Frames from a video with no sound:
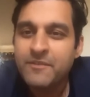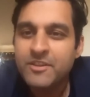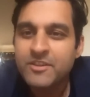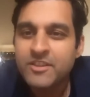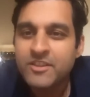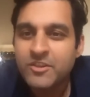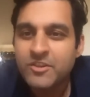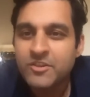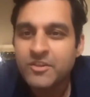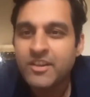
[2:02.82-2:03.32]

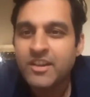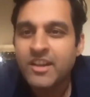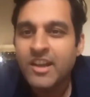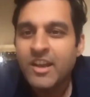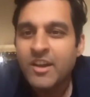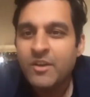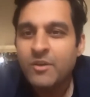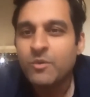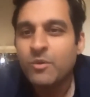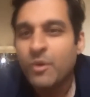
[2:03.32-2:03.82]
session,
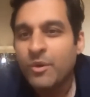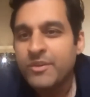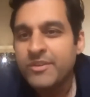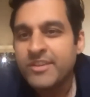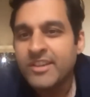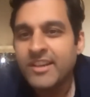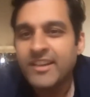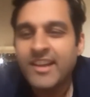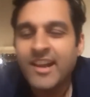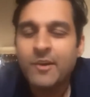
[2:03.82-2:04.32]
who owns
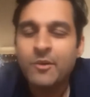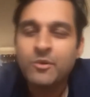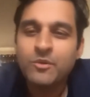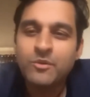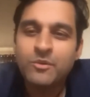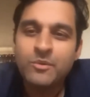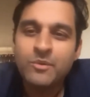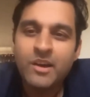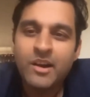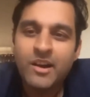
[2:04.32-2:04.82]
it, how
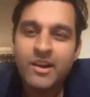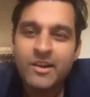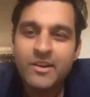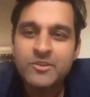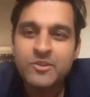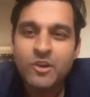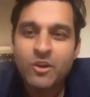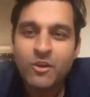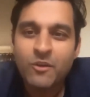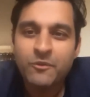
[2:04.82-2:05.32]
to
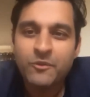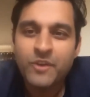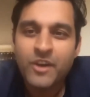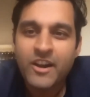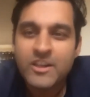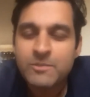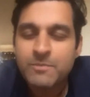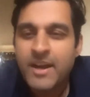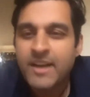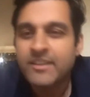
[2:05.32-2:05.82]
sort of
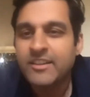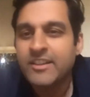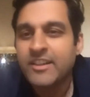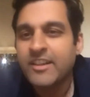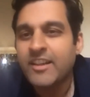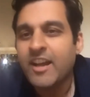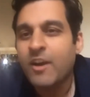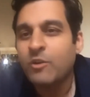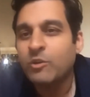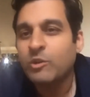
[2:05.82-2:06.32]
transpire the
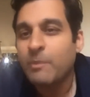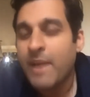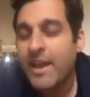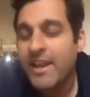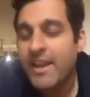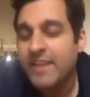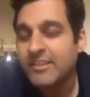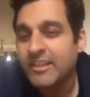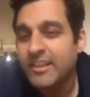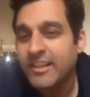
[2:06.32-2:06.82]
data, how to
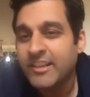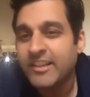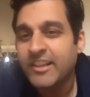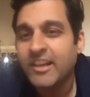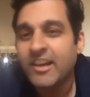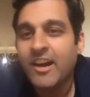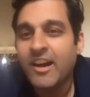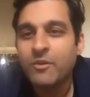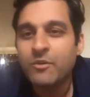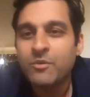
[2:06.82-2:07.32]
manage the data,
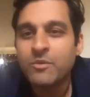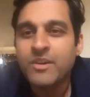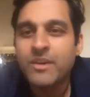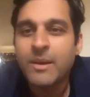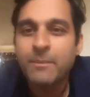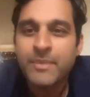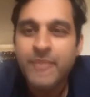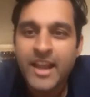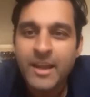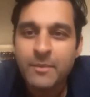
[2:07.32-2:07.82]
how to
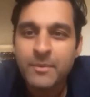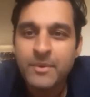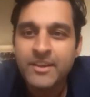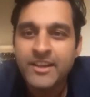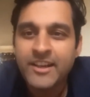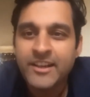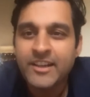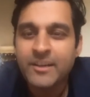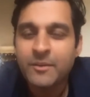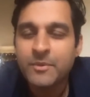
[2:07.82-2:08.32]
comply with
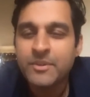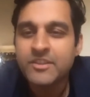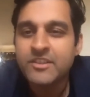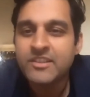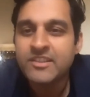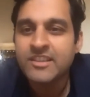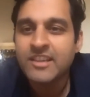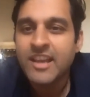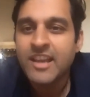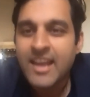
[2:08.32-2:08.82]
data which
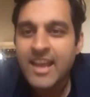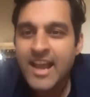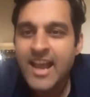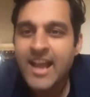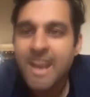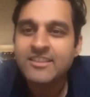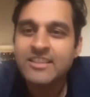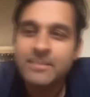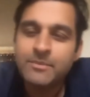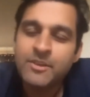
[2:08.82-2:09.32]
is
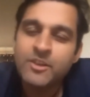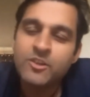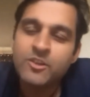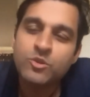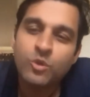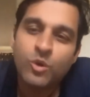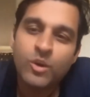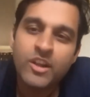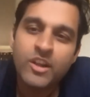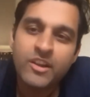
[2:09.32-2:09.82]
actually being
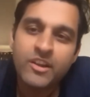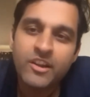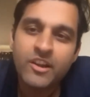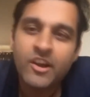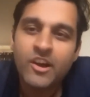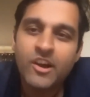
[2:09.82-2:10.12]
stored in,